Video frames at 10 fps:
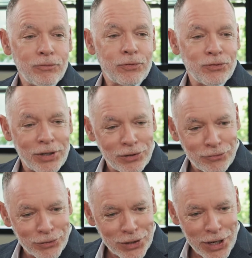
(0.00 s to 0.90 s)
Well, first, thank you
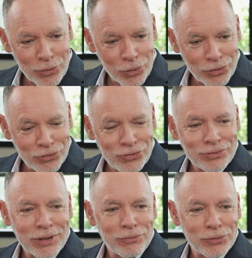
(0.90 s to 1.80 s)
for the kind words.
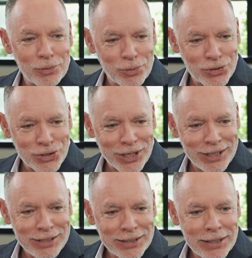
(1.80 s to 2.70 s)
I really appreciate
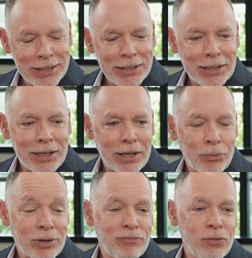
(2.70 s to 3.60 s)
it.
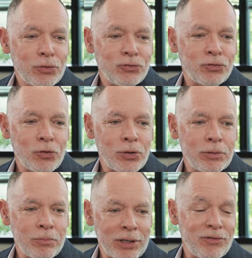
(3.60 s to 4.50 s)
When I focus
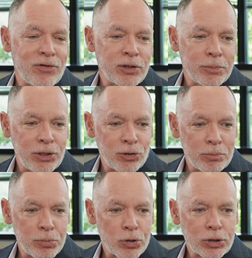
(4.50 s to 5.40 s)
on my development here
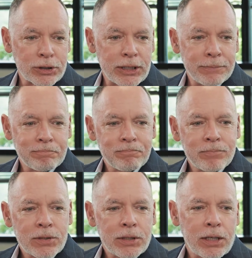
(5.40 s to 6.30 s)
at Berkley,
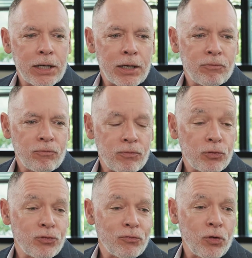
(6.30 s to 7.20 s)

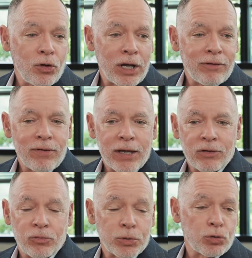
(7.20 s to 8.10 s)
first of all, I've
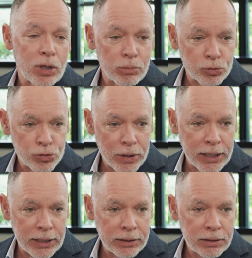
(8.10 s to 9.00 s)
had some incredible
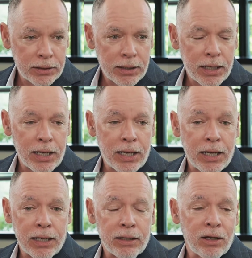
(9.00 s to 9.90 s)
training,
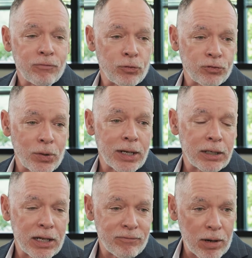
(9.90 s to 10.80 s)
and I've also had a
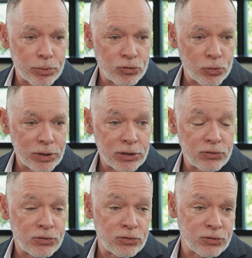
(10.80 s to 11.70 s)
lot of
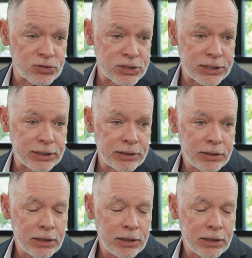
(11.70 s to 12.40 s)
opportunities to succeed.